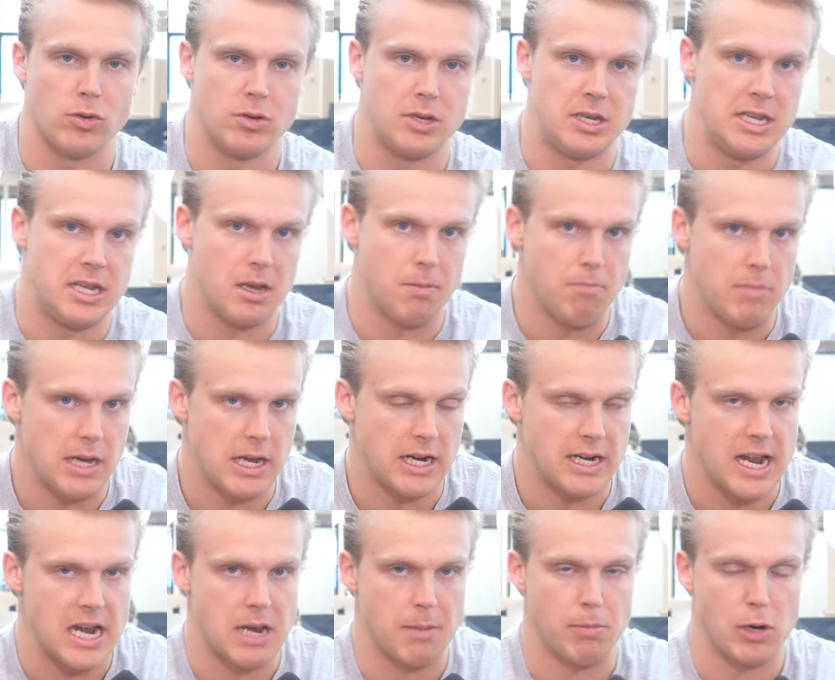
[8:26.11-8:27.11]
decommit and
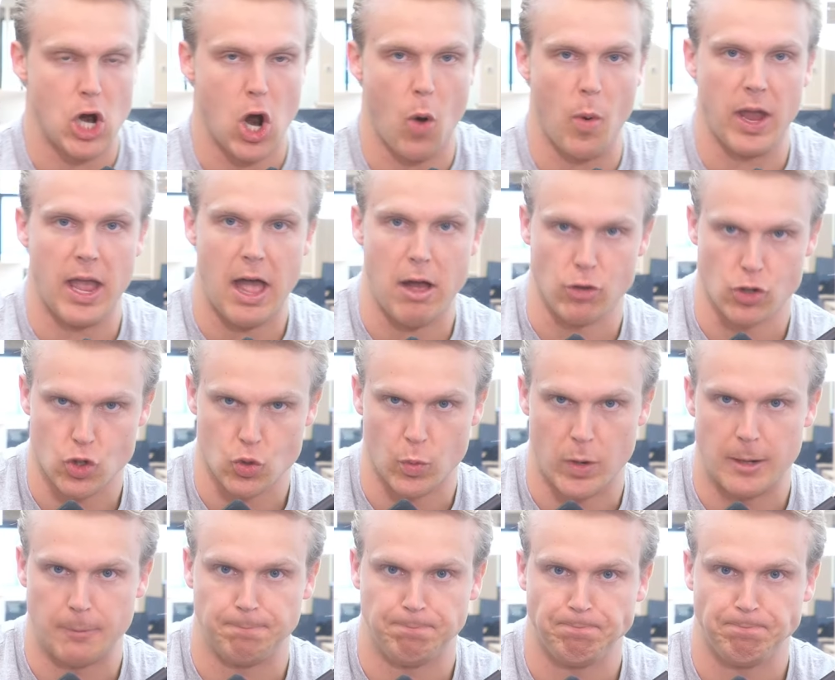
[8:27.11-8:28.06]
end up going elsewhere.